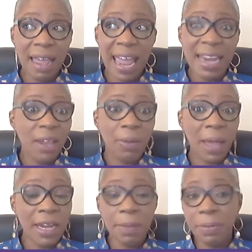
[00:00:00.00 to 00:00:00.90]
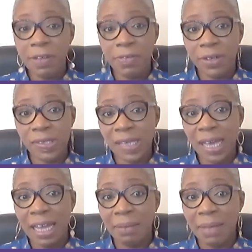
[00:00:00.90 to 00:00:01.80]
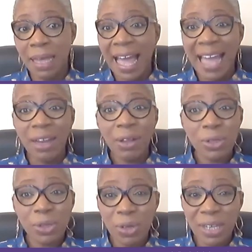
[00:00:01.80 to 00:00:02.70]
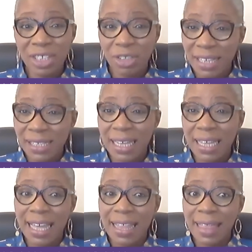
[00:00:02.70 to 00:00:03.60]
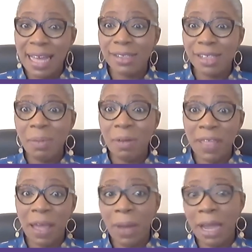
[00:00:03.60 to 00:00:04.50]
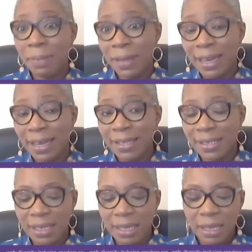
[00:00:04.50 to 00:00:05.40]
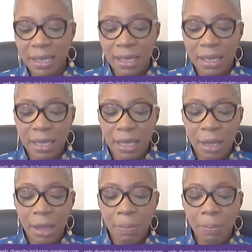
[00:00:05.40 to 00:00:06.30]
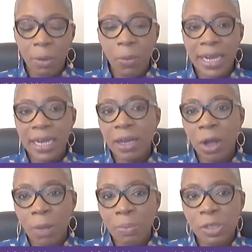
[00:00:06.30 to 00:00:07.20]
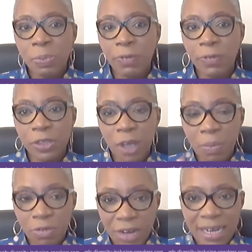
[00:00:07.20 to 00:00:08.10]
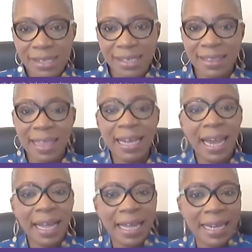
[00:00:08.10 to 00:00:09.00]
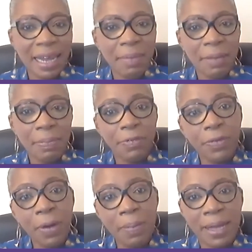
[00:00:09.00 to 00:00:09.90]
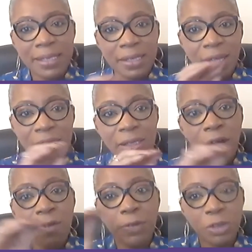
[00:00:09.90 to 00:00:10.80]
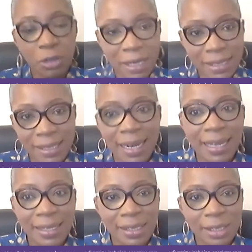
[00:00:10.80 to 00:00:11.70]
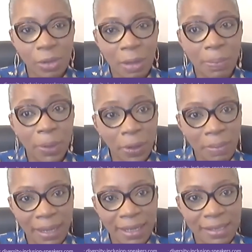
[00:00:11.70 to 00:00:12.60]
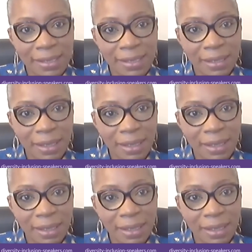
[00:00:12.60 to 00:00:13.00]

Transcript: any previous time, and also interestingly than some of their white peers. But for some reason, that academic performance doesn't often translate into employment.